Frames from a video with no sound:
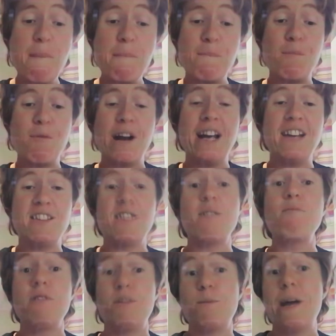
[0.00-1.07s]
embrace
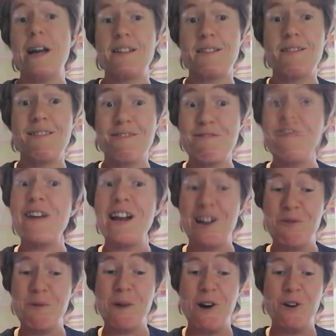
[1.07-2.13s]
and respect
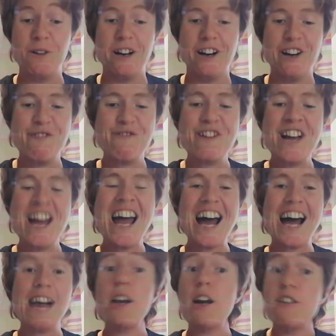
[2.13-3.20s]
fellow wildlife
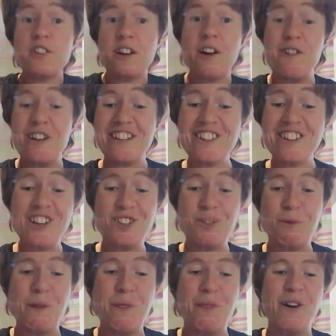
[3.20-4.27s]
and learn to coexist
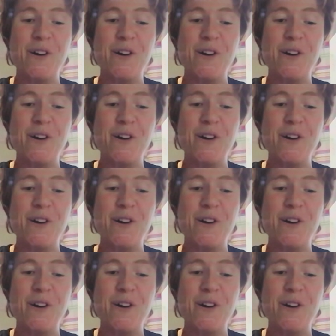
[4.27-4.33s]
with